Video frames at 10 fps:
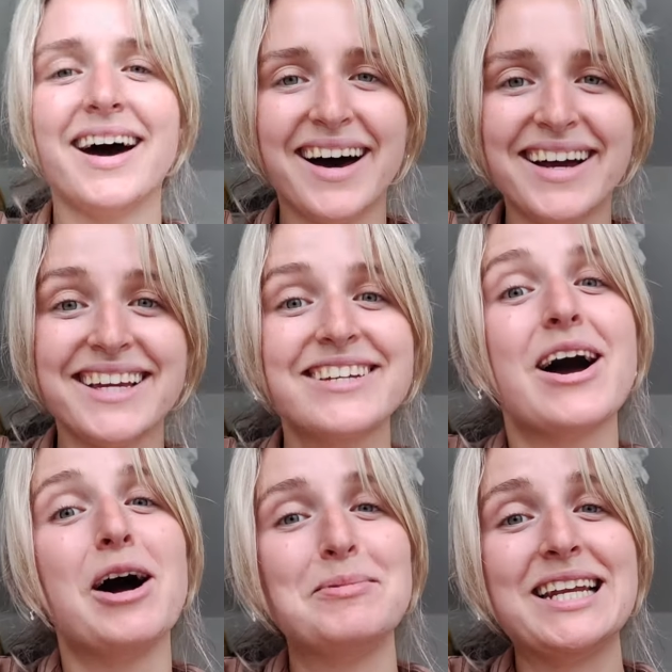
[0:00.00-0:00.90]
Hi,
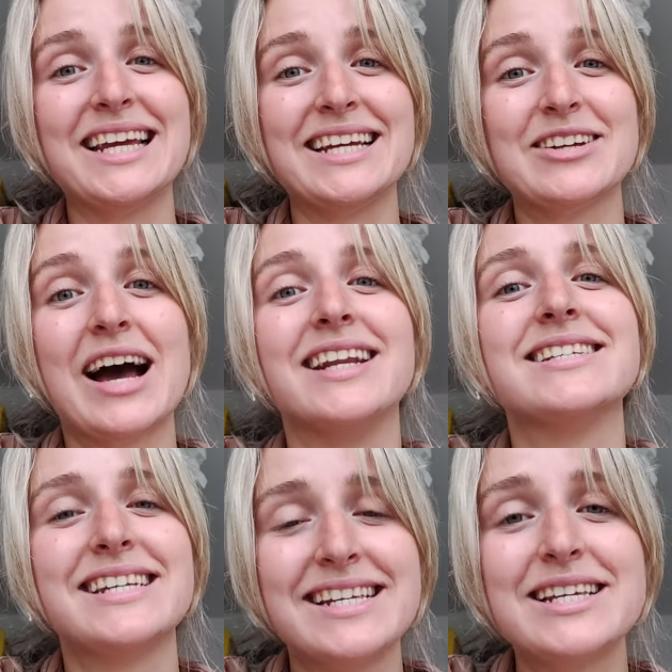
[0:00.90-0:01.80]
I'm Lily, and
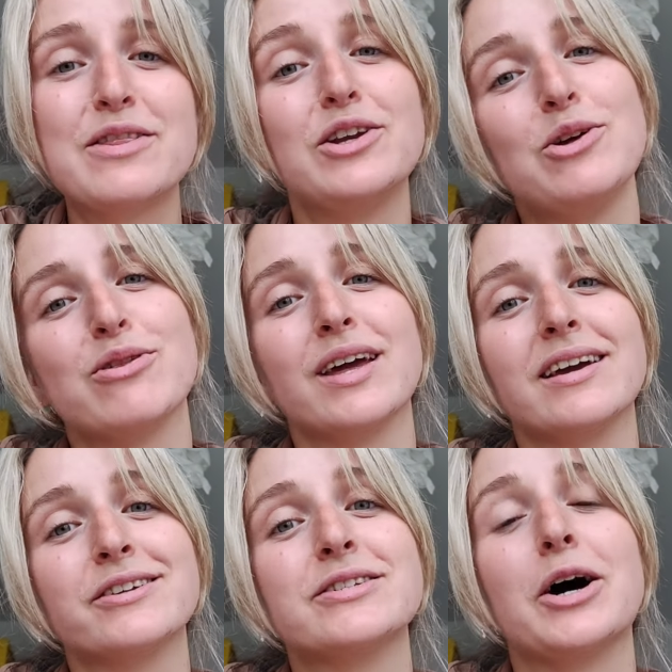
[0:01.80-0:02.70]
it's easier than you
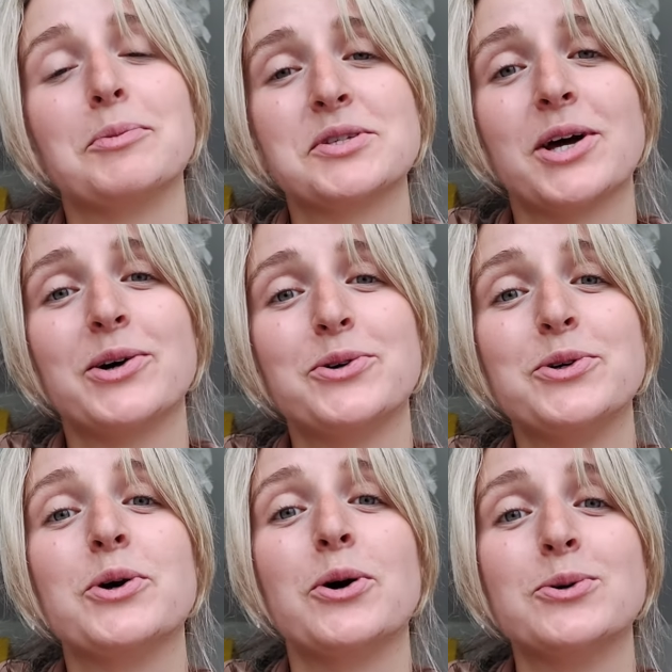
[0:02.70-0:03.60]
think to
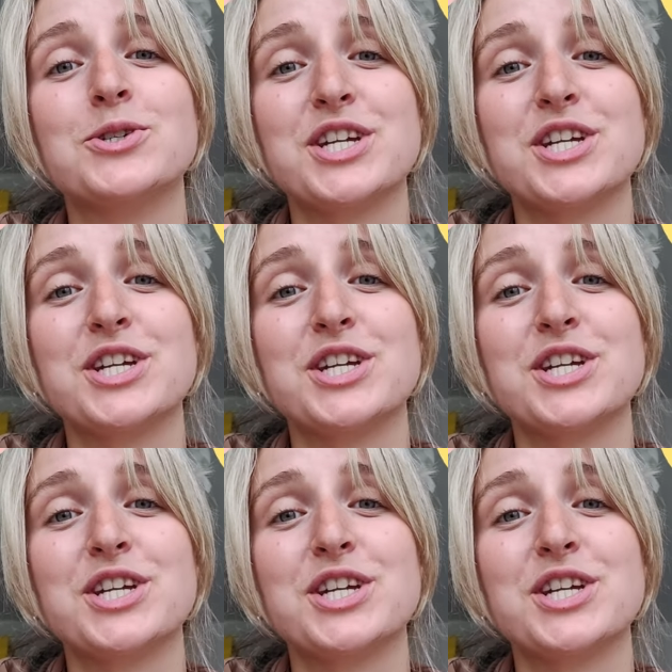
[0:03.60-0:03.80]
upcycle your old